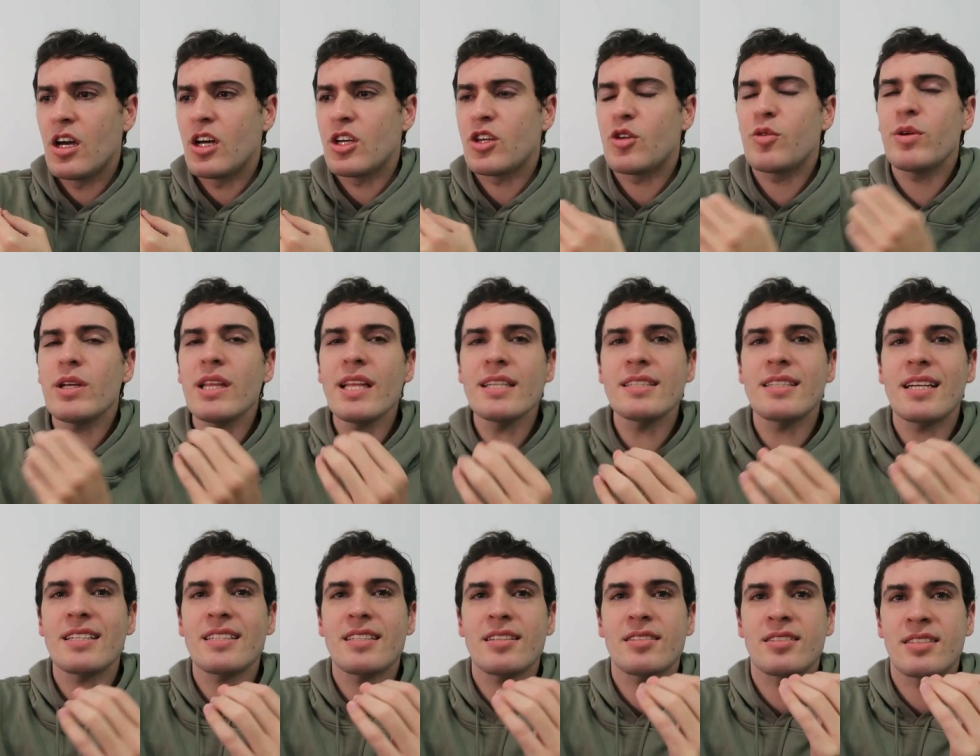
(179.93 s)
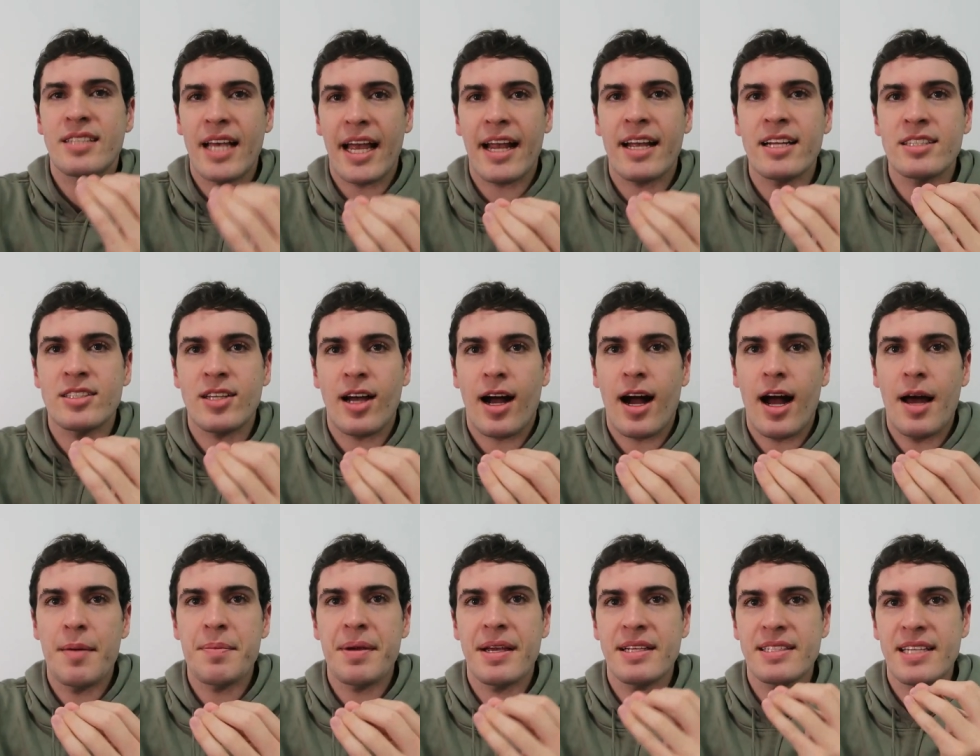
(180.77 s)
You realize that's the second
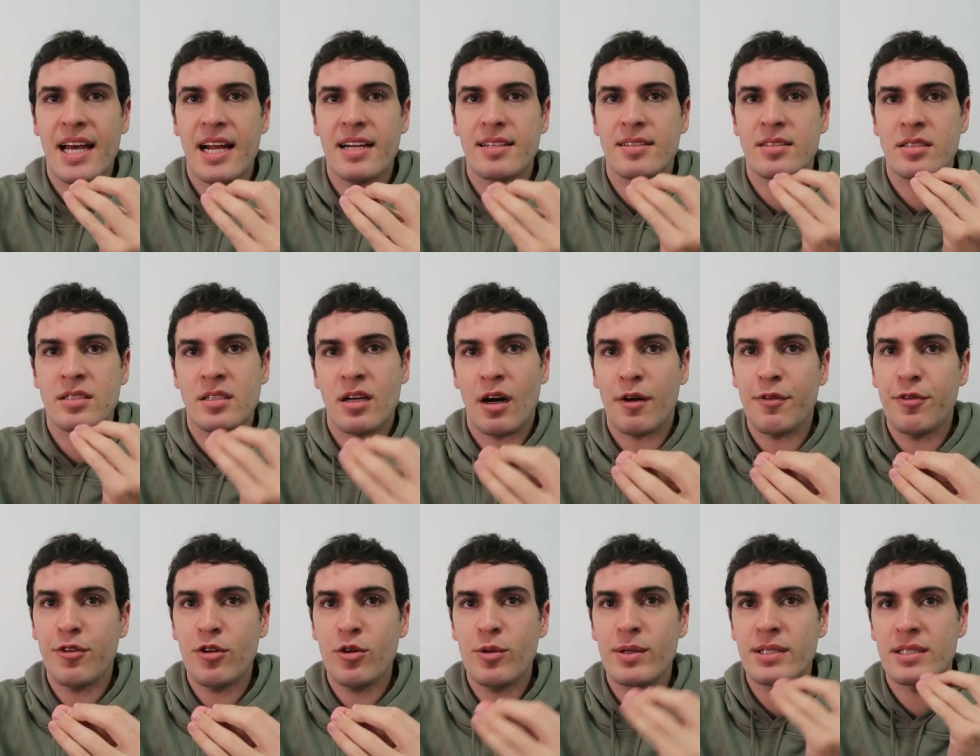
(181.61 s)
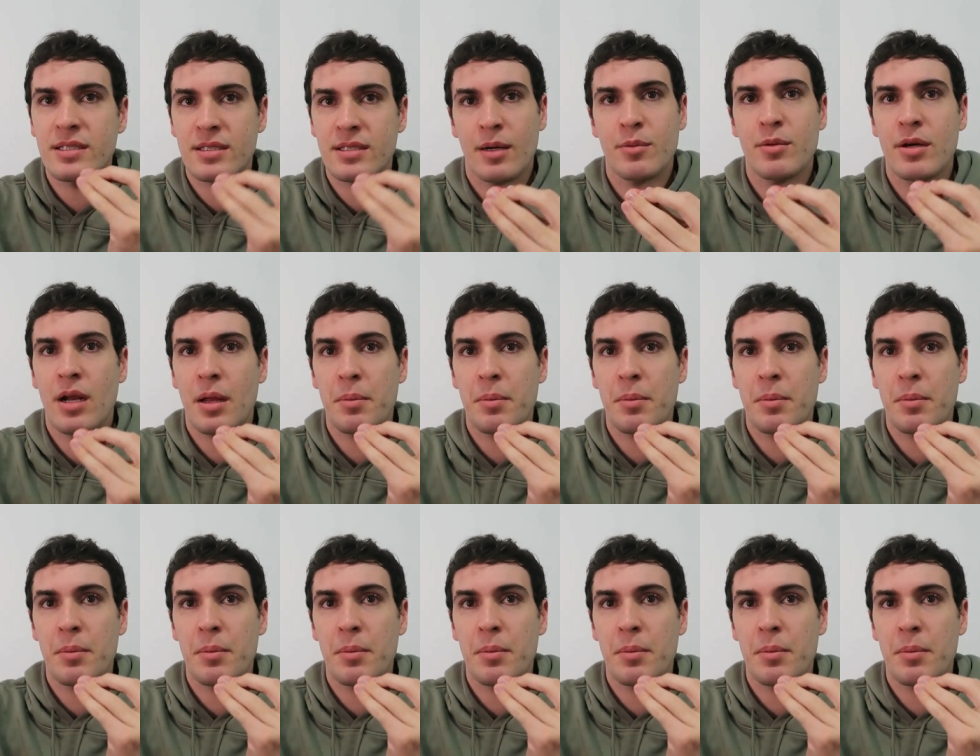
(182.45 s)
time he's had a scuffle with someone